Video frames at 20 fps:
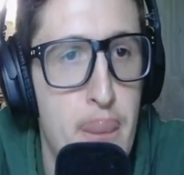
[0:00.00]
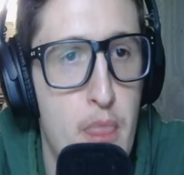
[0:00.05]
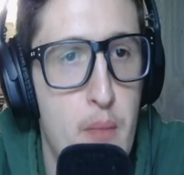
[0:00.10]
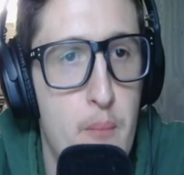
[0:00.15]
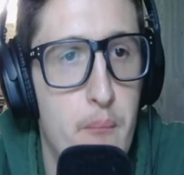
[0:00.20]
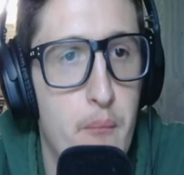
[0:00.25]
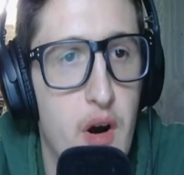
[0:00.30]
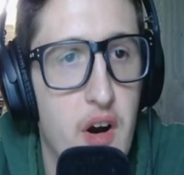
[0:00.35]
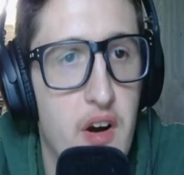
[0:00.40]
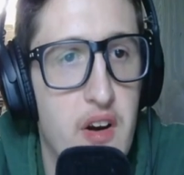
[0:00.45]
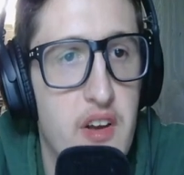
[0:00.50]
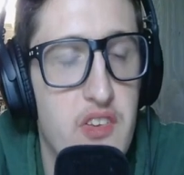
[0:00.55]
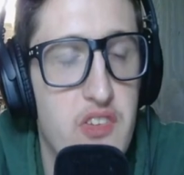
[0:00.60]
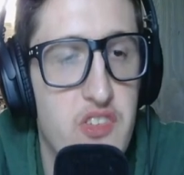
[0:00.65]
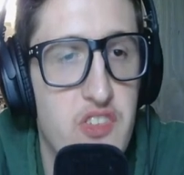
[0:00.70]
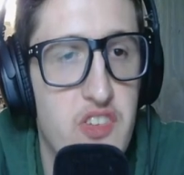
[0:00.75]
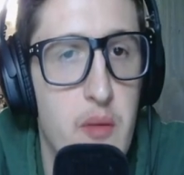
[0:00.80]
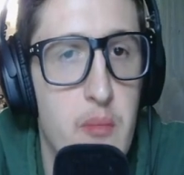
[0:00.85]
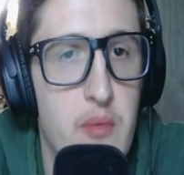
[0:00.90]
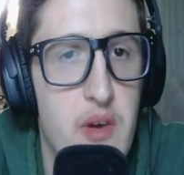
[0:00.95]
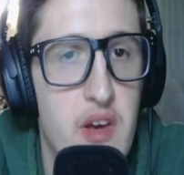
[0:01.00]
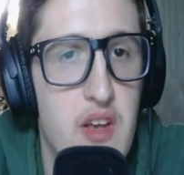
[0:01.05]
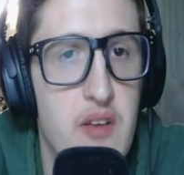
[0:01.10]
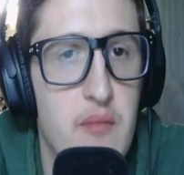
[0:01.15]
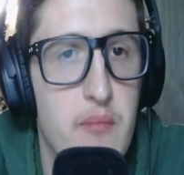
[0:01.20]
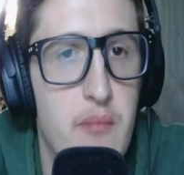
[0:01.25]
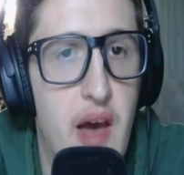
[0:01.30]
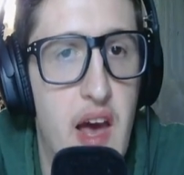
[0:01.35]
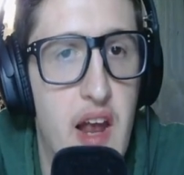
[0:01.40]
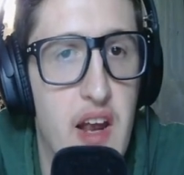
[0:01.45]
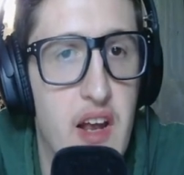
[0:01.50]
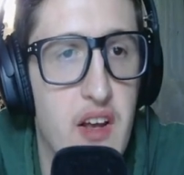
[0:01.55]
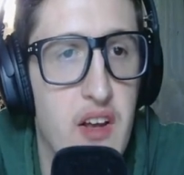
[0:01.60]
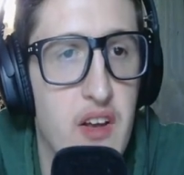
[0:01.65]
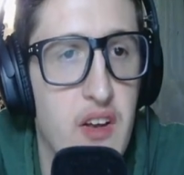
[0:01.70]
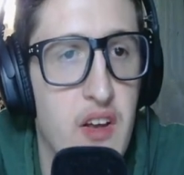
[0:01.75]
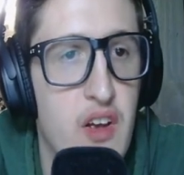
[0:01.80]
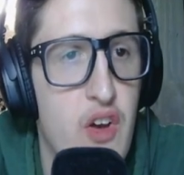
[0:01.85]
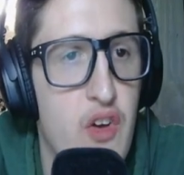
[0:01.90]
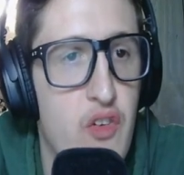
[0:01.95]
Marcus Semien
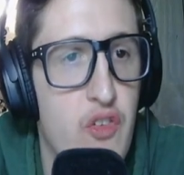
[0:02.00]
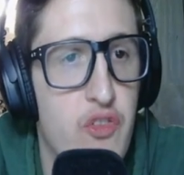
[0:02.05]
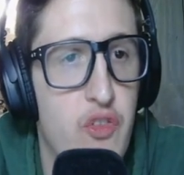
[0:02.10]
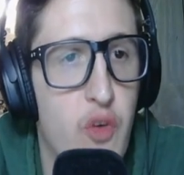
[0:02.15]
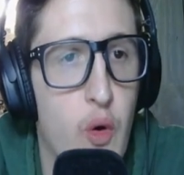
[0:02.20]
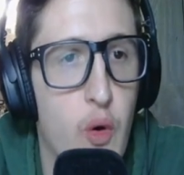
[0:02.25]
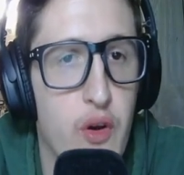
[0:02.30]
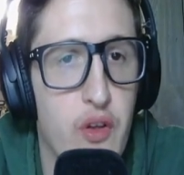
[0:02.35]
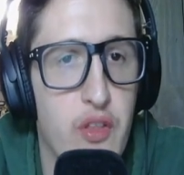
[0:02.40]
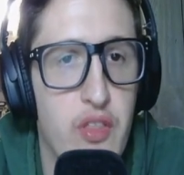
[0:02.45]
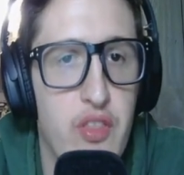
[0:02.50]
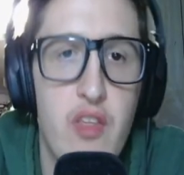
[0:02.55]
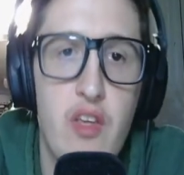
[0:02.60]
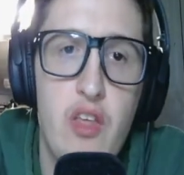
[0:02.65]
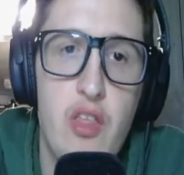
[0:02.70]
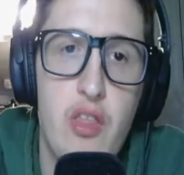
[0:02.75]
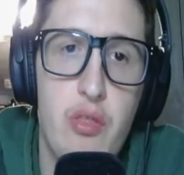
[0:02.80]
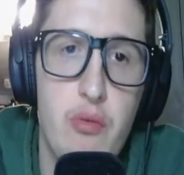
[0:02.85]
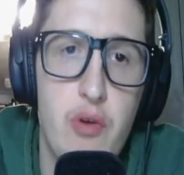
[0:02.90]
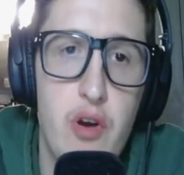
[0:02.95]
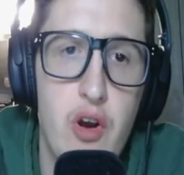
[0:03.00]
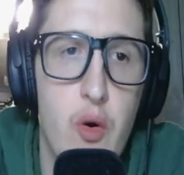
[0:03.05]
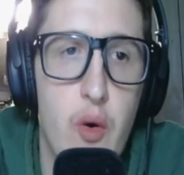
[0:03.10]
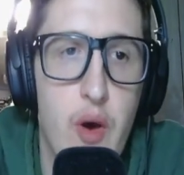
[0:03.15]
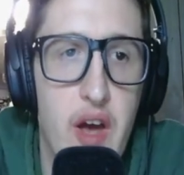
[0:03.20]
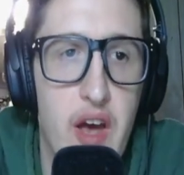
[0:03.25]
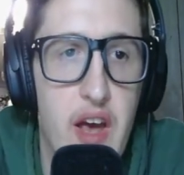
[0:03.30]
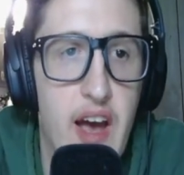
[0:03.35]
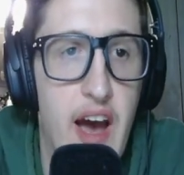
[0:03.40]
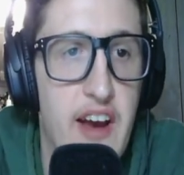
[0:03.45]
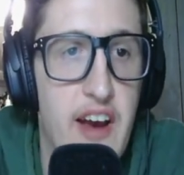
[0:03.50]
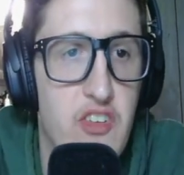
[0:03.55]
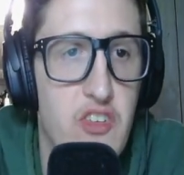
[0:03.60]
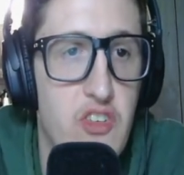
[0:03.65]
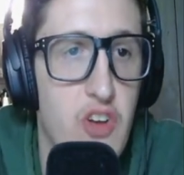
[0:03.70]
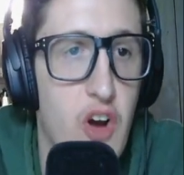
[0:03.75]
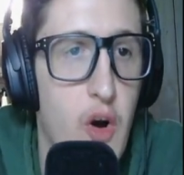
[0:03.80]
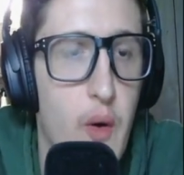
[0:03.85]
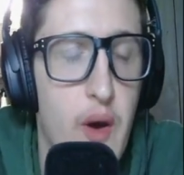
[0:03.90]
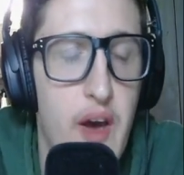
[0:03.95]
batting fourth, 308. I
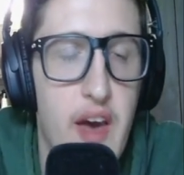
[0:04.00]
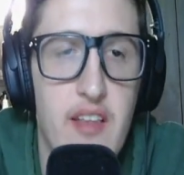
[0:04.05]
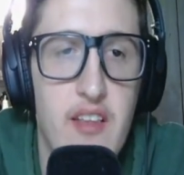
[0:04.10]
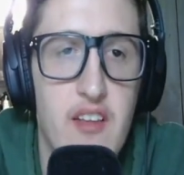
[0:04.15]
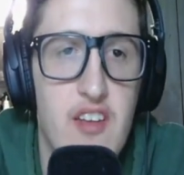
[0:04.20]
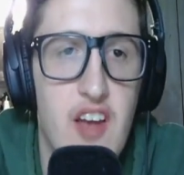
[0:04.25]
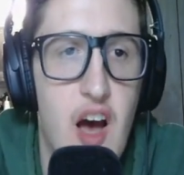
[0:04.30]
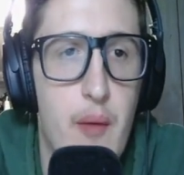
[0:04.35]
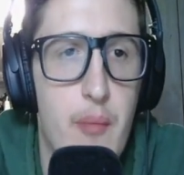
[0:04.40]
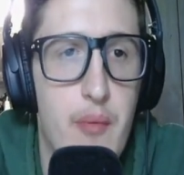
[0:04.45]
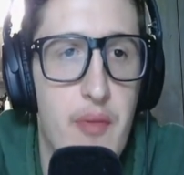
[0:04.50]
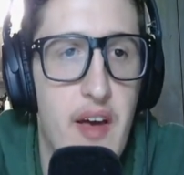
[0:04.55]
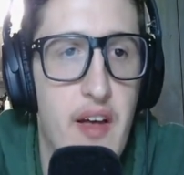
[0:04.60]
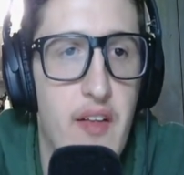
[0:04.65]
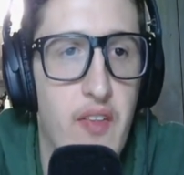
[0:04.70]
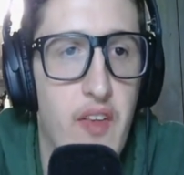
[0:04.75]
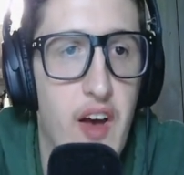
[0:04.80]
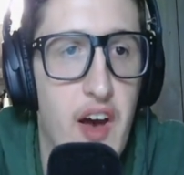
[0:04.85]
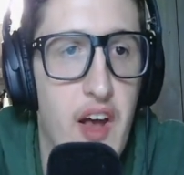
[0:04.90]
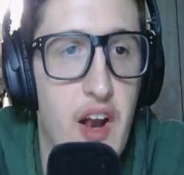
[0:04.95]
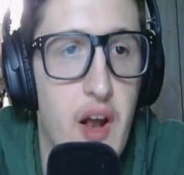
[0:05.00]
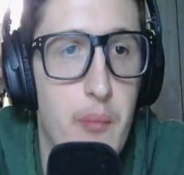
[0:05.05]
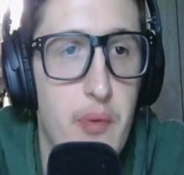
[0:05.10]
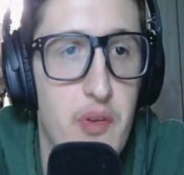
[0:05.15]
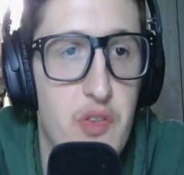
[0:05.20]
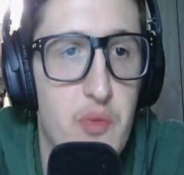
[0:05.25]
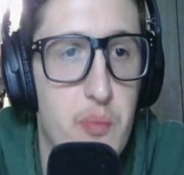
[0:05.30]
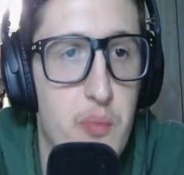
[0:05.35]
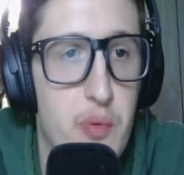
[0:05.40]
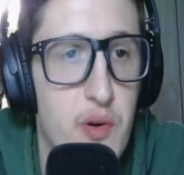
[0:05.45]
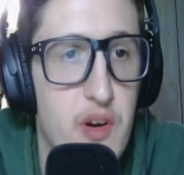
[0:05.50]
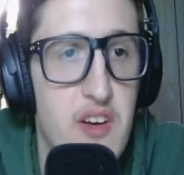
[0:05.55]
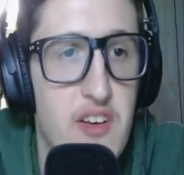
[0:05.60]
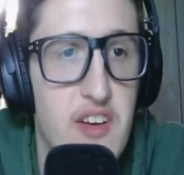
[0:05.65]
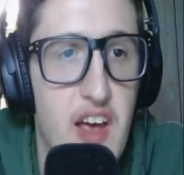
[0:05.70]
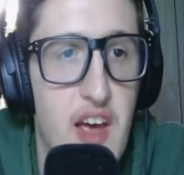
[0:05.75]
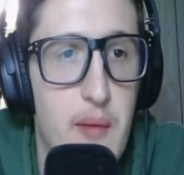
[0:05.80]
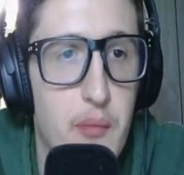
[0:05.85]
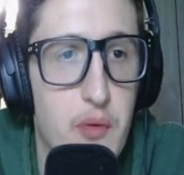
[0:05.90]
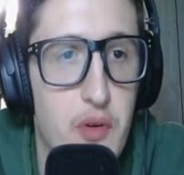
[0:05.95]
don't hate the top of that lineup. It's pretty
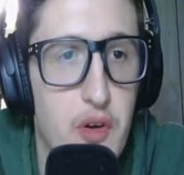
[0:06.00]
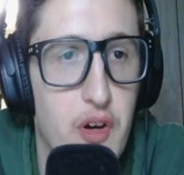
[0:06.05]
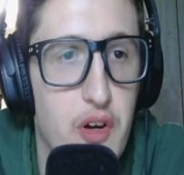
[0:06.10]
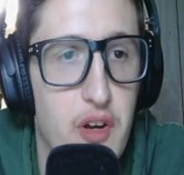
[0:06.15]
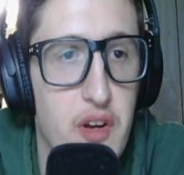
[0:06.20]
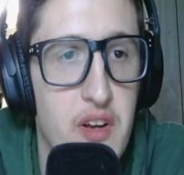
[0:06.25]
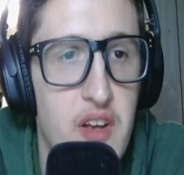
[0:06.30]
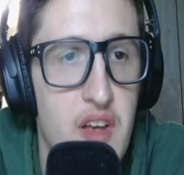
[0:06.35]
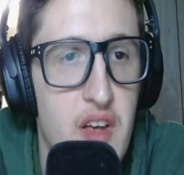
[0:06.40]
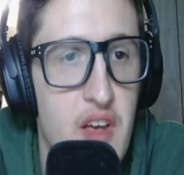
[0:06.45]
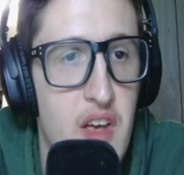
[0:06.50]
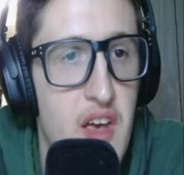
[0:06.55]
damn good.